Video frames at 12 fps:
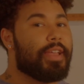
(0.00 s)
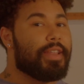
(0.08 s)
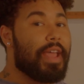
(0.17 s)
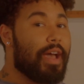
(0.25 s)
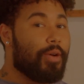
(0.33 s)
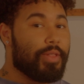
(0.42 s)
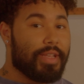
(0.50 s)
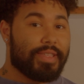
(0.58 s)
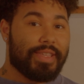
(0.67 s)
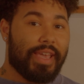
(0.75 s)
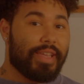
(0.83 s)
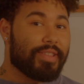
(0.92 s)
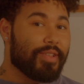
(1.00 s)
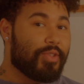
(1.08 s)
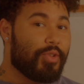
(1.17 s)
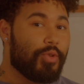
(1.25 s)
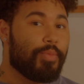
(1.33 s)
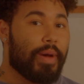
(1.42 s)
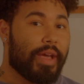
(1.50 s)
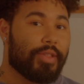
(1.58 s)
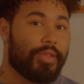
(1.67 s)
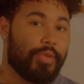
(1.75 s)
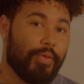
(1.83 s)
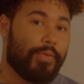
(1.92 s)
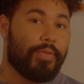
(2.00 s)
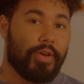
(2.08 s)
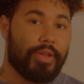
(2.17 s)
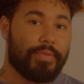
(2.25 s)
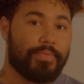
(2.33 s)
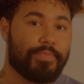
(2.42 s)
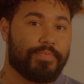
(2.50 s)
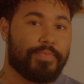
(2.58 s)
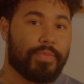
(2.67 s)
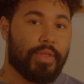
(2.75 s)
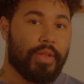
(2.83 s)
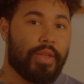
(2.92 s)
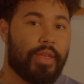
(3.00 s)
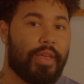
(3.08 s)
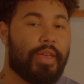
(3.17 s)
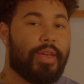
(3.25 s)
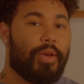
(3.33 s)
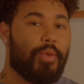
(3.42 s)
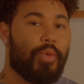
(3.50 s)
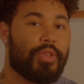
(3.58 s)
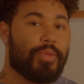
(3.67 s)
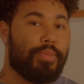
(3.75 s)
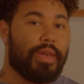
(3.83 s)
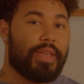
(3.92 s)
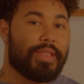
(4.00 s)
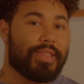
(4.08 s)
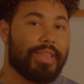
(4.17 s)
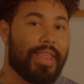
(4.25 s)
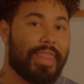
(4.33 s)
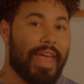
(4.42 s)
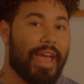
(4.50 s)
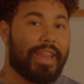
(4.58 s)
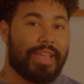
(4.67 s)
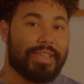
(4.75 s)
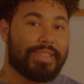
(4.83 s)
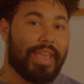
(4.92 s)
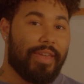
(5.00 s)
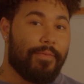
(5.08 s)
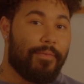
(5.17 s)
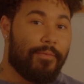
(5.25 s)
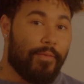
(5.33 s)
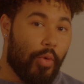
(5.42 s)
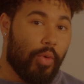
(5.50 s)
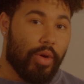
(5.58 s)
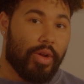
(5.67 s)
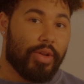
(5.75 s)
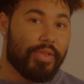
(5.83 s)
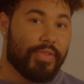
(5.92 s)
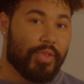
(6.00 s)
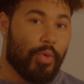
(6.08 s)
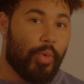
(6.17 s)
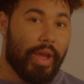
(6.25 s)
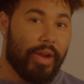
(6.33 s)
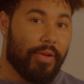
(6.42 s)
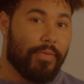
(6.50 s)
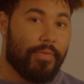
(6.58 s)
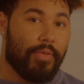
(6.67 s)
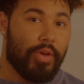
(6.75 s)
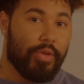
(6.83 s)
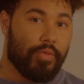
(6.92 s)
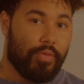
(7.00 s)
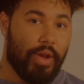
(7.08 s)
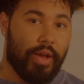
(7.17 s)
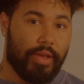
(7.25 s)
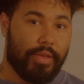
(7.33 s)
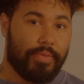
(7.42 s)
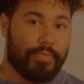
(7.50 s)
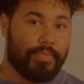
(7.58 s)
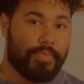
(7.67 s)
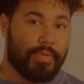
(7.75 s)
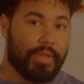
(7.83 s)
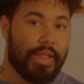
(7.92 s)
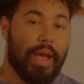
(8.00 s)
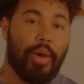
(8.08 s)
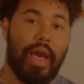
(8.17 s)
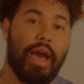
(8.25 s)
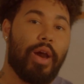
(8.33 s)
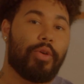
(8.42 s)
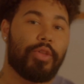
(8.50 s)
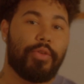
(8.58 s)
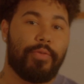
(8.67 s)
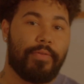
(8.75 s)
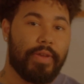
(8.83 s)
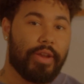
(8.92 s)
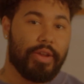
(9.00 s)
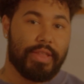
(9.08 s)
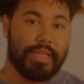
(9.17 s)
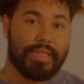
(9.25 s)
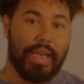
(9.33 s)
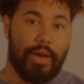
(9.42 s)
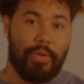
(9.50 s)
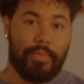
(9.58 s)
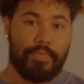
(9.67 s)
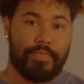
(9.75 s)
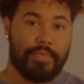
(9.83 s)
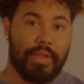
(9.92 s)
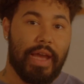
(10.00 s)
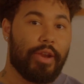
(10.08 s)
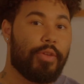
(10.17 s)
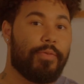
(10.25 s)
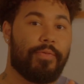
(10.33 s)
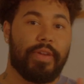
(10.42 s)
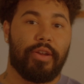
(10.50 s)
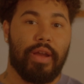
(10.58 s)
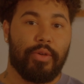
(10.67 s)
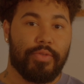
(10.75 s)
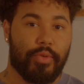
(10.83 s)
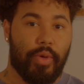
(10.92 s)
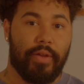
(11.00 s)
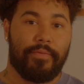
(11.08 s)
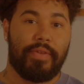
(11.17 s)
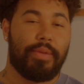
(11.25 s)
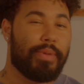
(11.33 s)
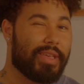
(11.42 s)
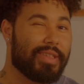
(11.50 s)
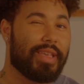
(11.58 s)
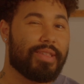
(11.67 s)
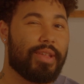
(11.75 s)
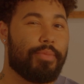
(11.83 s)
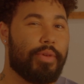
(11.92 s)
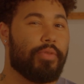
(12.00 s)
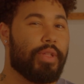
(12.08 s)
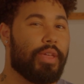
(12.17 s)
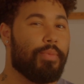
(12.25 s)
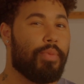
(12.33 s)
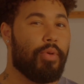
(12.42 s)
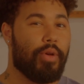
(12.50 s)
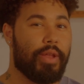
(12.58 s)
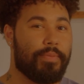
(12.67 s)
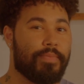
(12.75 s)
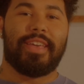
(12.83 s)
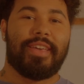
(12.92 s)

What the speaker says: Now, let's say it's a 2 by 2 foot, which means that is a 4 square foot rug. Now, how do you figure this out? How do you figure out square feet? Because that's going to be really important.